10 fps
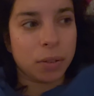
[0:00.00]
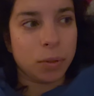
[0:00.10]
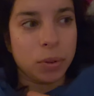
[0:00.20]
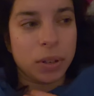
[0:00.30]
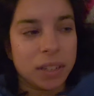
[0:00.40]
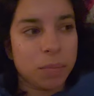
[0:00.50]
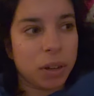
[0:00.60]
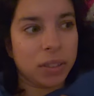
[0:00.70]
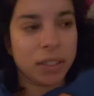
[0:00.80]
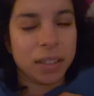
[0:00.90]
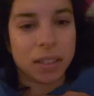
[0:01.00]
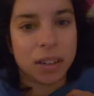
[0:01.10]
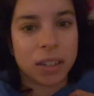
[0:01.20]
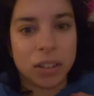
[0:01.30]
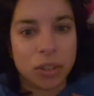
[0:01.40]
food abundance,
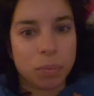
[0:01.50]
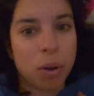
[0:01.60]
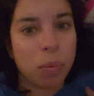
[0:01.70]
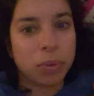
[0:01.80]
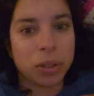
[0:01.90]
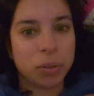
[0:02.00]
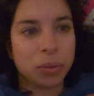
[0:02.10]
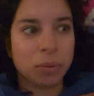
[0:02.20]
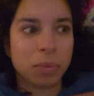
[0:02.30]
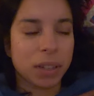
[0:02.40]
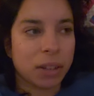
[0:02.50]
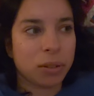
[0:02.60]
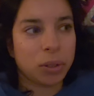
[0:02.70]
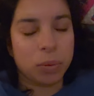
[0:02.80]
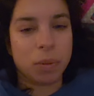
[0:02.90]
and I can just pop to my
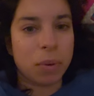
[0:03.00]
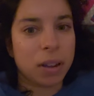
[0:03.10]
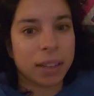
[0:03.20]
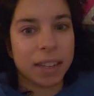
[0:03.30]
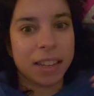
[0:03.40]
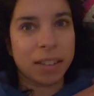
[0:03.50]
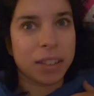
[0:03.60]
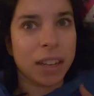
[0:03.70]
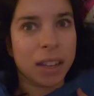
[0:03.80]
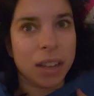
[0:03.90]
nearest supermarket and